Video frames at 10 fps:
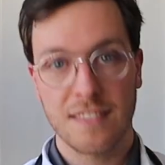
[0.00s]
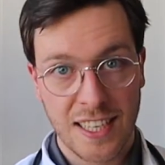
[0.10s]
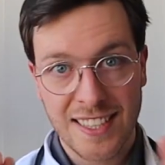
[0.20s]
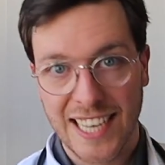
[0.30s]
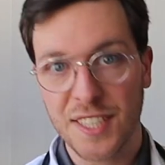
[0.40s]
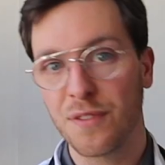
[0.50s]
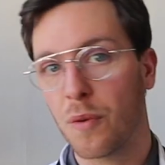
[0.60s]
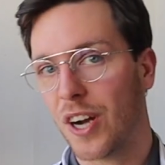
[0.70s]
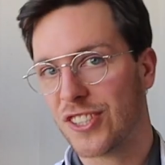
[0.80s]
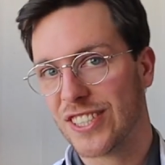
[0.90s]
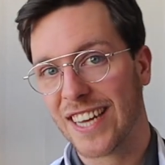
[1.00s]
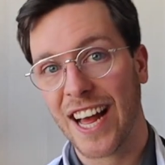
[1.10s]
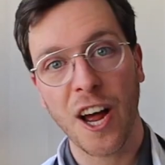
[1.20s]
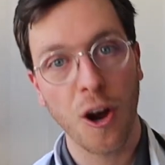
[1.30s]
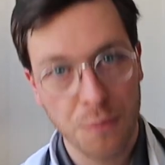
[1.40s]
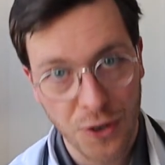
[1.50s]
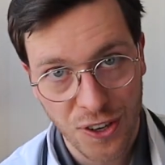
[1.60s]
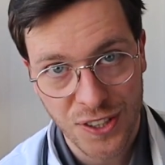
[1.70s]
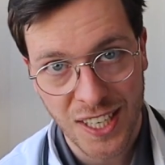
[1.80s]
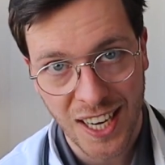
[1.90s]
Now thank you for watching, I hope you
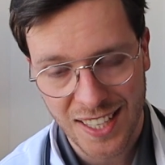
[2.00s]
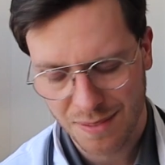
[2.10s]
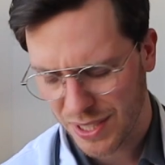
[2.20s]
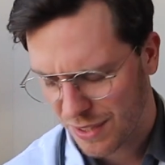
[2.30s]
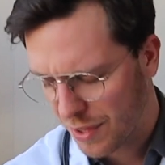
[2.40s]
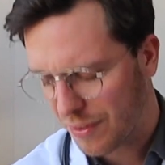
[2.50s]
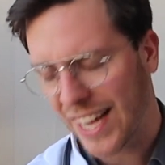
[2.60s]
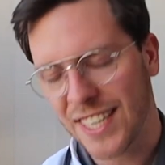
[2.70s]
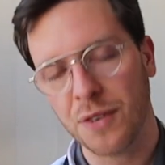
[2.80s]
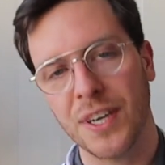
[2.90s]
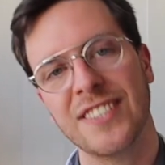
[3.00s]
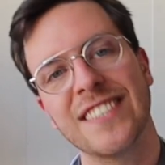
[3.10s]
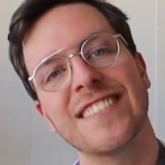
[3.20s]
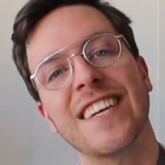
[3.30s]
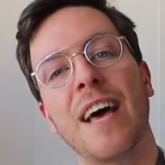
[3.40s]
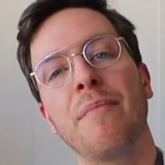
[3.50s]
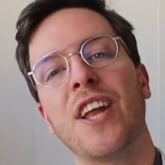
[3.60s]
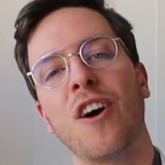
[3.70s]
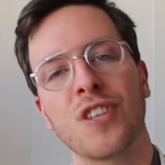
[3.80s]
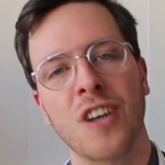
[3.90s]
learned a lot, but if you have any questions let me
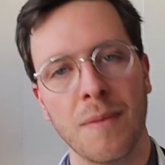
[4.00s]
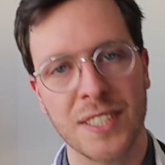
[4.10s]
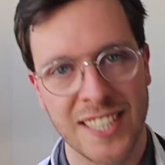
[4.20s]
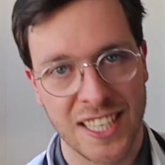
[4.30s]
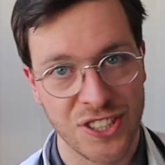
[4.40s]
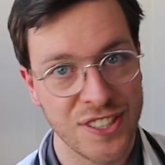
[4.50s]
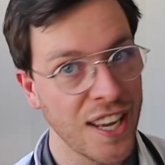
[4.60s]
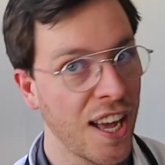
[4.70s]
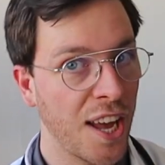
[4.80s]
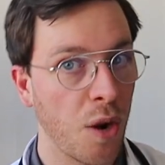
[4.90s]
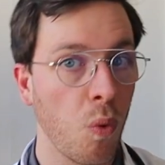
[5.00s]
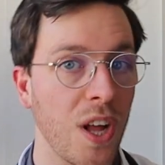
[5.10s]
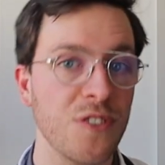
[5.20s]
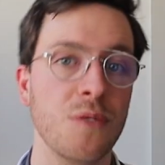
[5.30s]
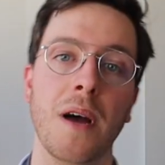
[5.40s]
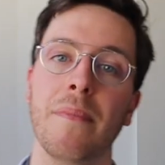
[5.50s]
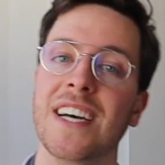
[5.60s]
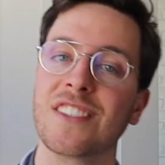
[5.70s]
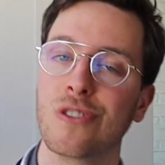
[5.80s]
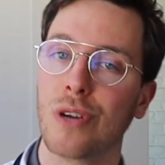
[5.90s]
know in the comment section and I will do my
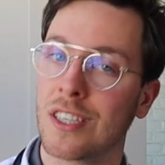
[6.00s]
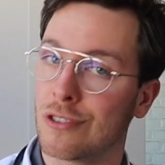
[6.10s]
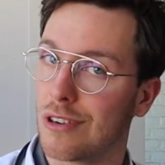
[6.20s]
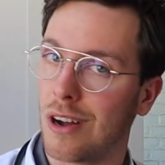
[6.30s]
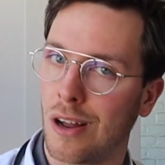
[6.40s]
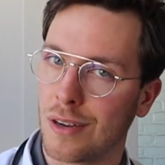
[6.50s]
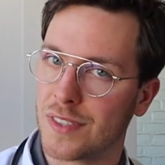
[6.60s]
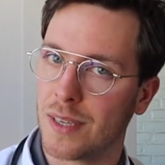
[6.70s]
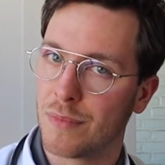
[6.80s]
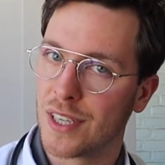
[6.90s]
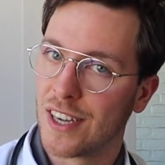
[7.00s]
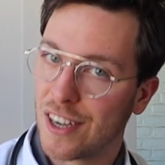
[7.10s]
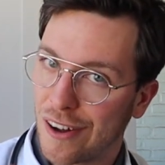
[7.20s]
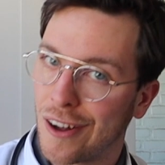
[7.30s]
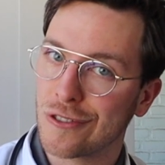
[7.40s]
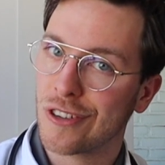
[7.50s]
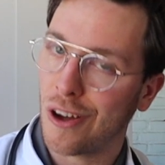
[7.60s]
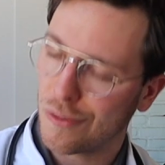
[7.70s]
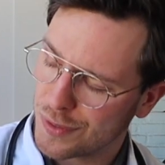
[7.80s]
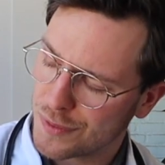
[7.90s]
best to answer all of them.
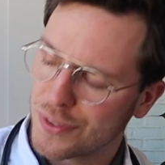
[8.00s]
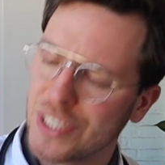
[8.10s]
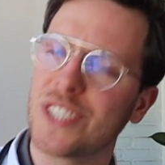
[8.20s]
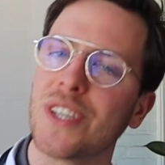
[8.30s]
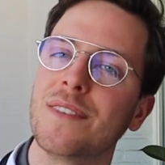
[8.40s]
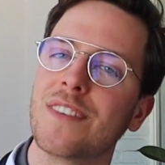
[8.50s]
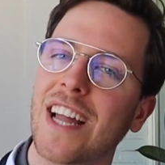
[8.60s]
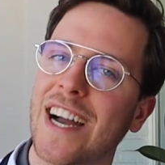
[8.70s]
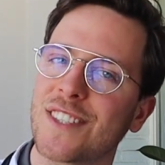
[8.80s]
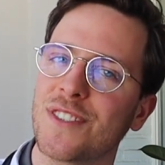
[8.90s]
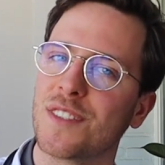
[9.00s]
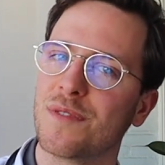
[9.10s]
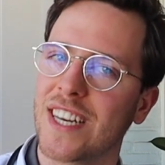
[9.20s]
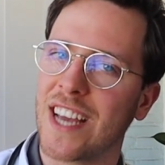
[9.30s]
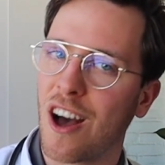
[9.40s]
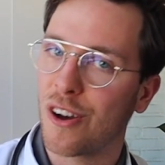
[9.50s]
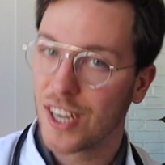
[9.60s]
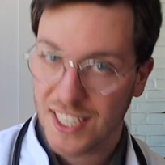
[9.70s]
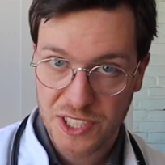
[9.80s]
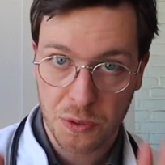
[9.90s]
Also feel free to leave a like to this video,
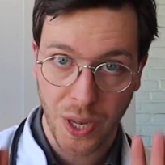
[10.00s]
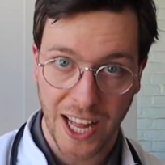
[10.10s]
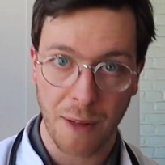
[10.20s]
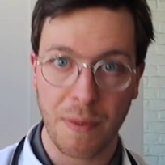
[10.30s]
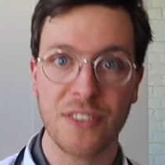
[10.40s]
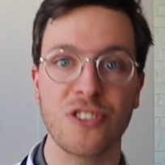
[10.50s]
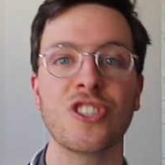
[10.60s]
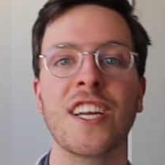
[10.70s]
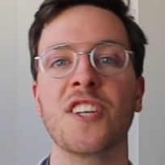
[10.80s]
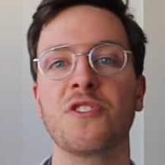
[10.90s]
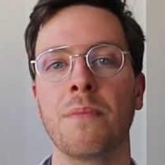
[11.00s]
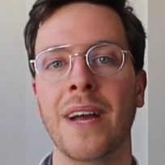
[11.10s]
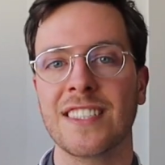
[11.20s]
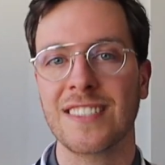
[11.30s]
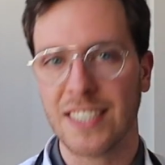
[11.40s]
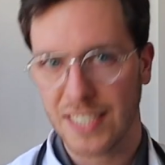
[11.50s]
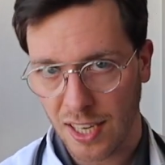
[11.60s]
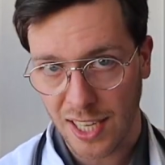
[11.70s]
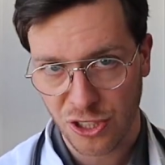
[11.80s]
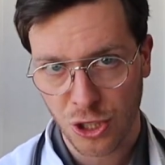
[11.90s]
this will help out the channel tremendously and
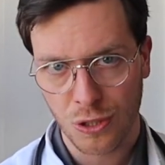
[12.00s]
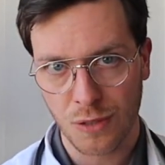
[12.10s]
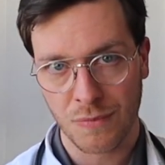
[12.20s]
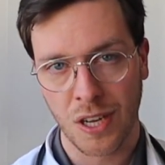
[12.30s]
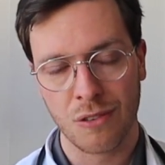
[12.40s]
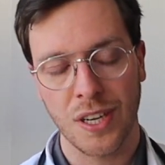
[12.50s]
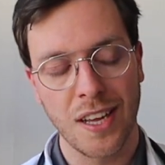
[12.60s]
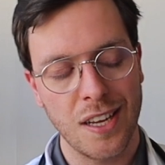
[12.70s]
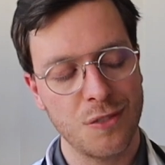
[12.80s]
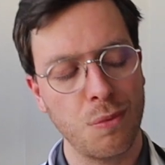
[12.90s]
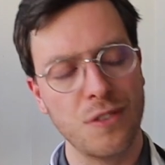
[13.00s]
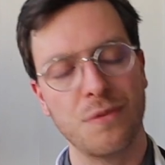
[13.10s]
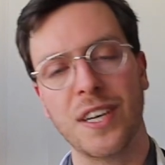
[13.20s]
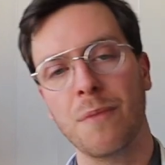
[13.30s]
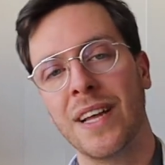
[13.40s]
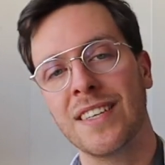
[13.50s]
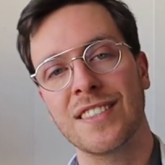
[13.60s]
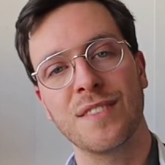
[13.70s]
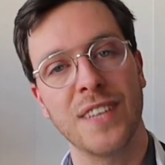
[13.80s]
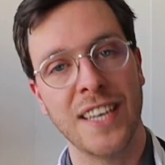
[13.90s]
lets YouTube know it's worth recommending
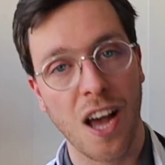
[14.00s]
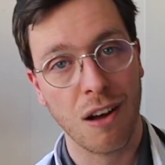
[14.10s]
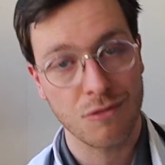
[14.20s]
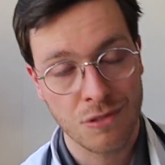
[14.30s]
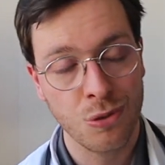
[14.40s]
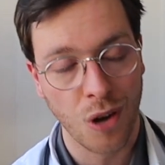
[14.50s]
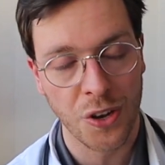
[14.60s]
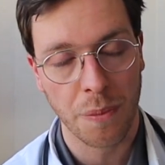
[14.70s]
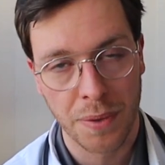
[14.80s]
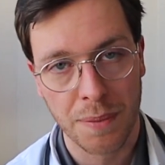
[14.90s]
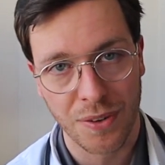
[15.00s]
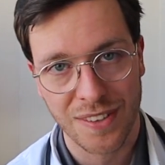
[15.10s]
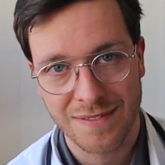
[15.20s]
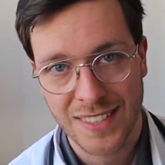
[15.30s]
this video to other people.